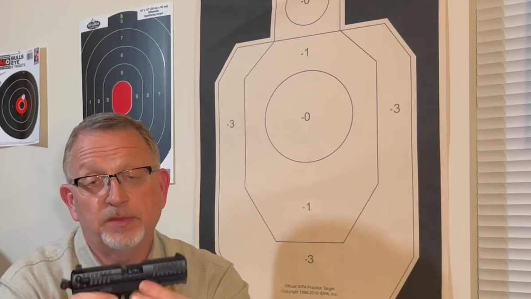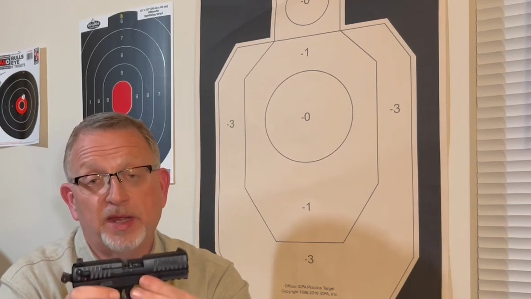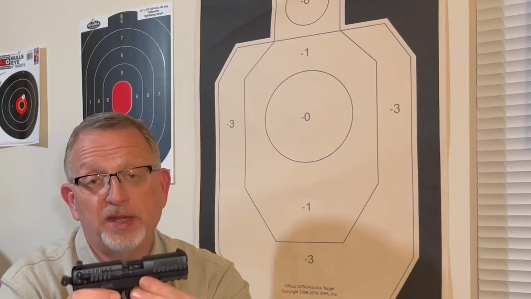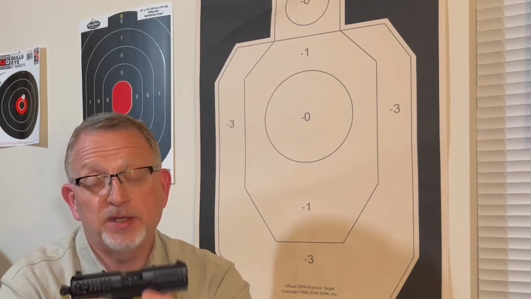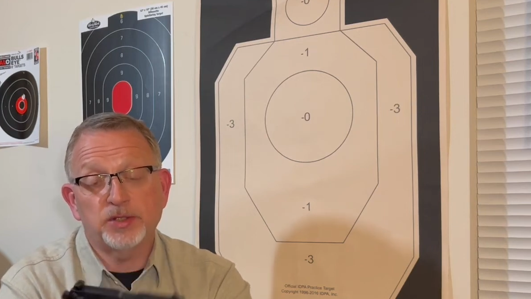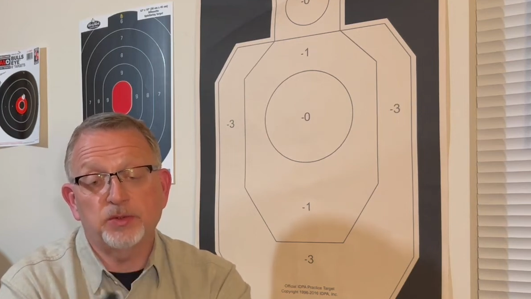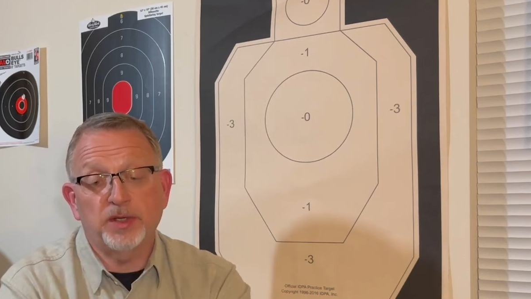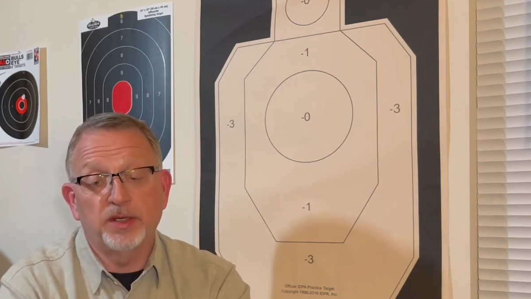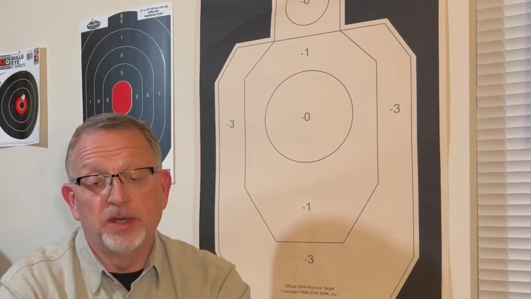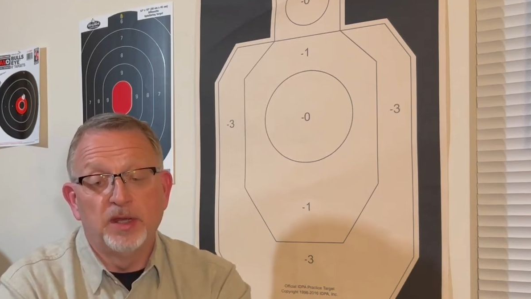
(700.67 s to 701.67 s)
A lot of
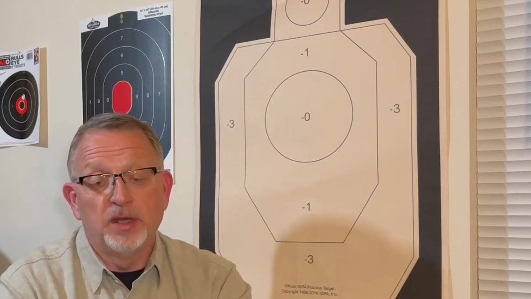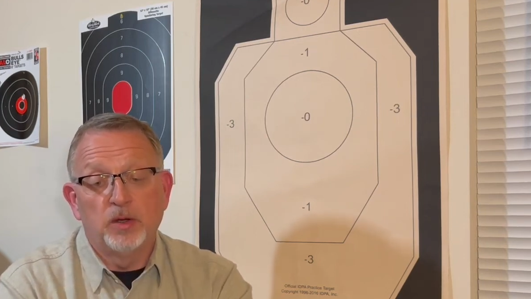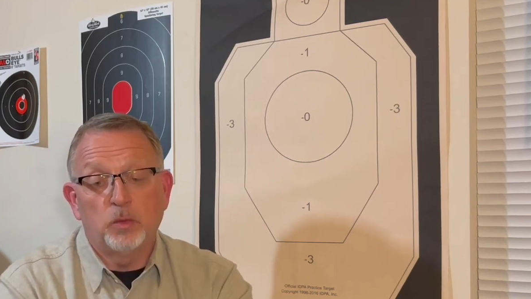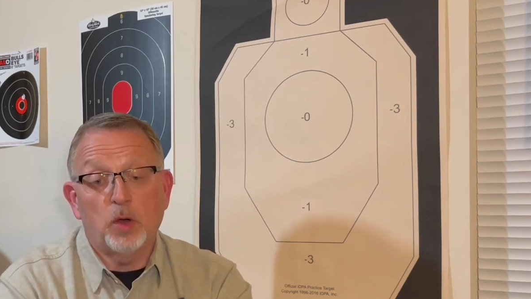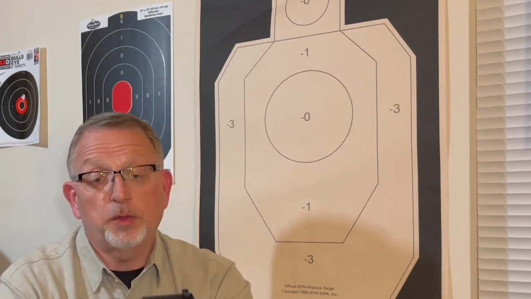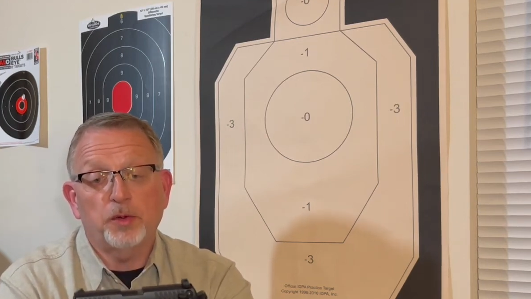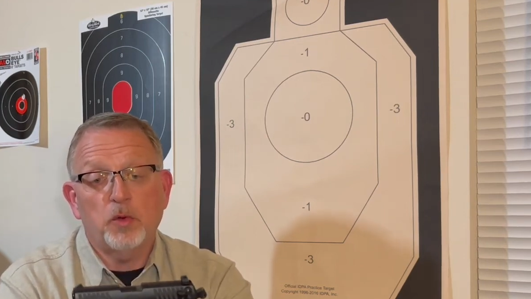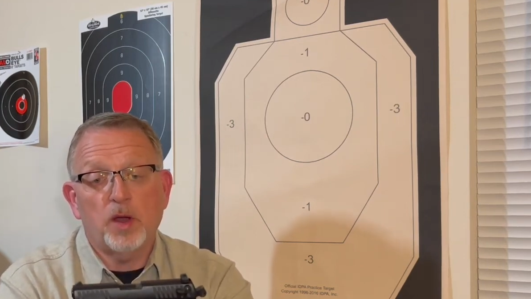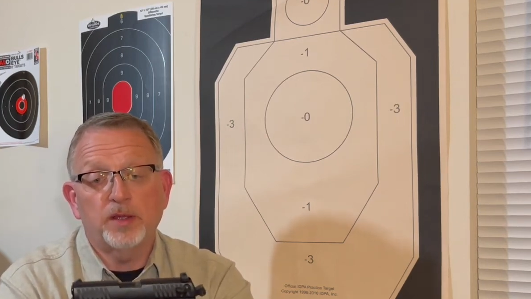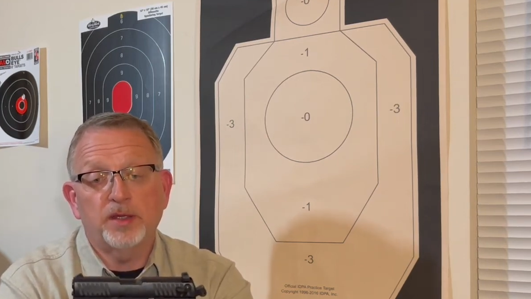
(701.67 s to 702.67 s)
history, Walther
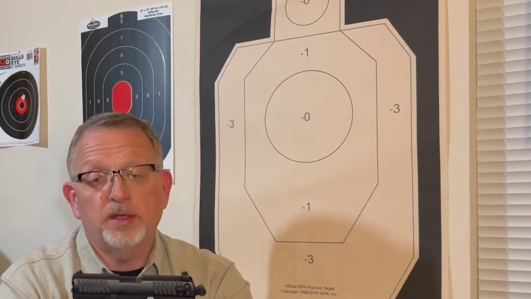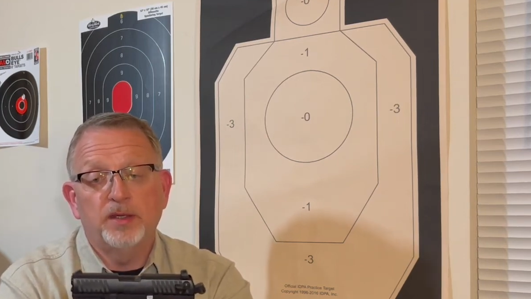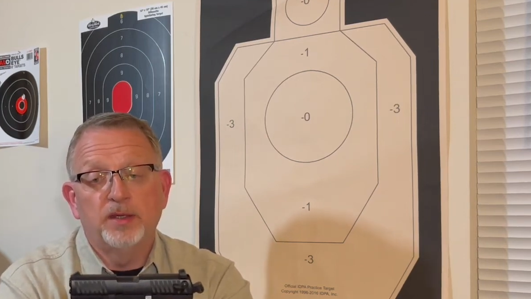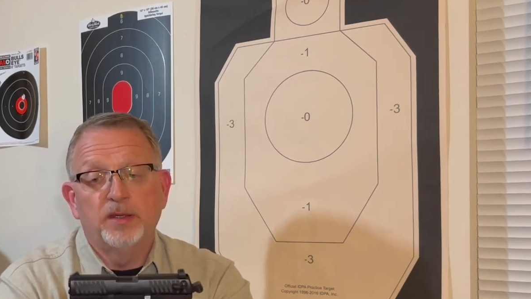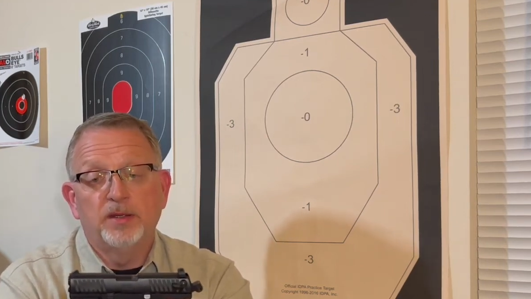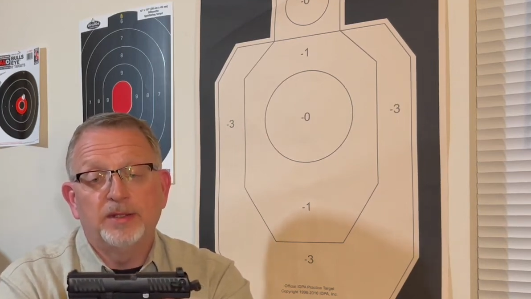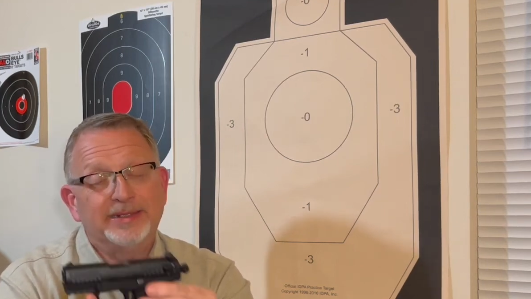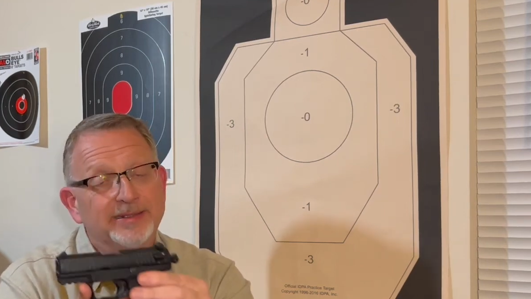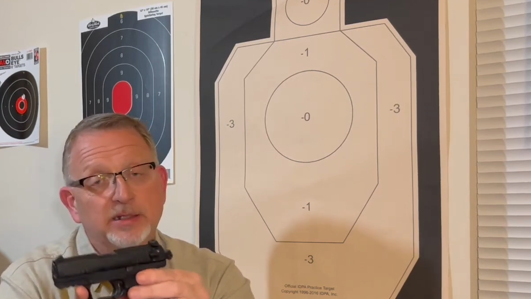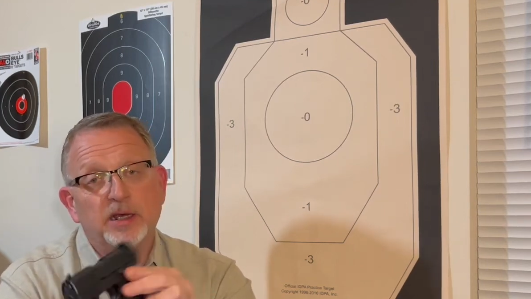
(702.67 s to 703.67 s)
quality,
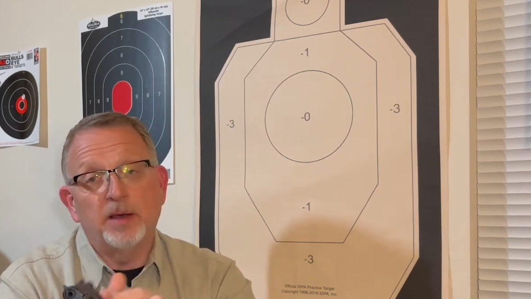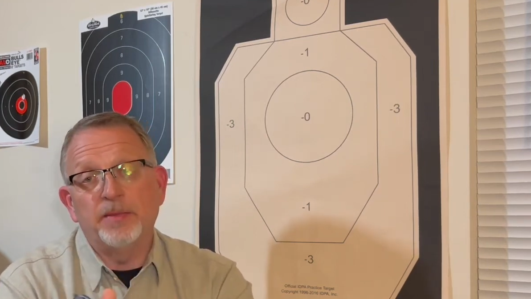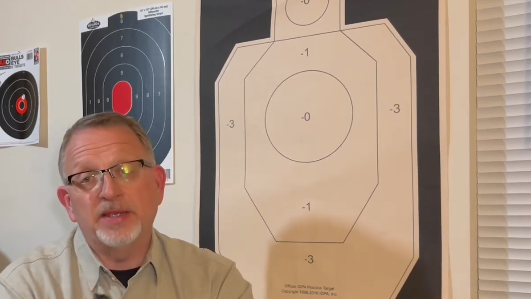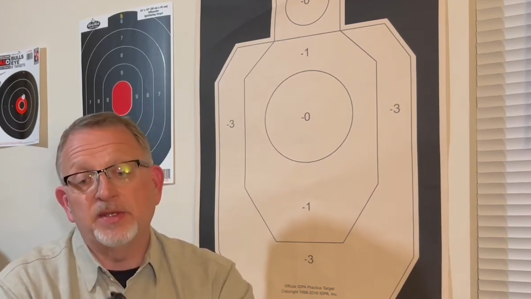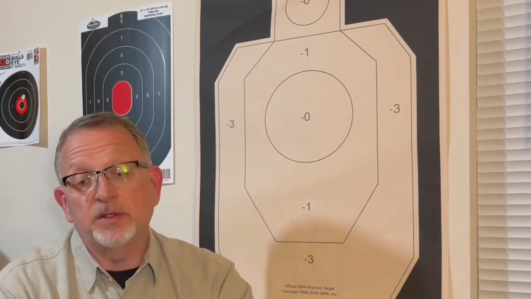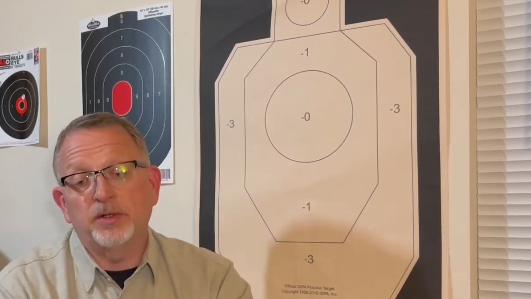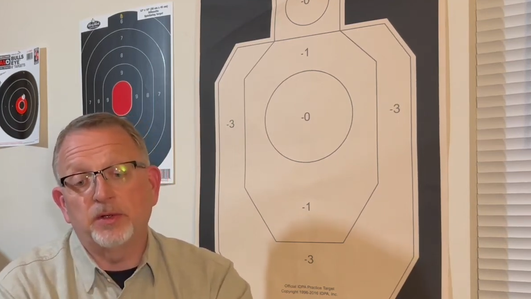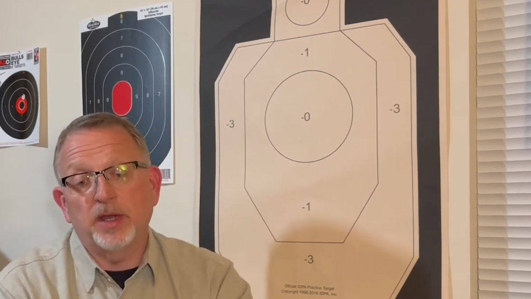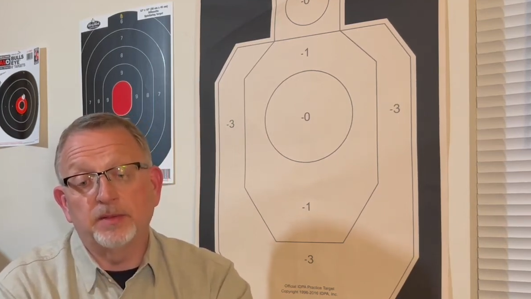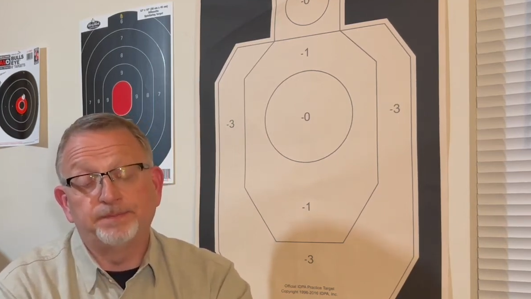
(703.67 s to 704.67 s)
amazing little
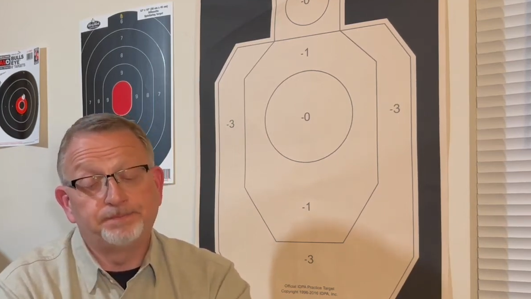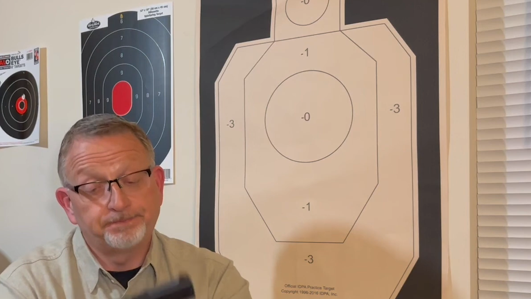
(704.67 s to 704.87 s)
gun.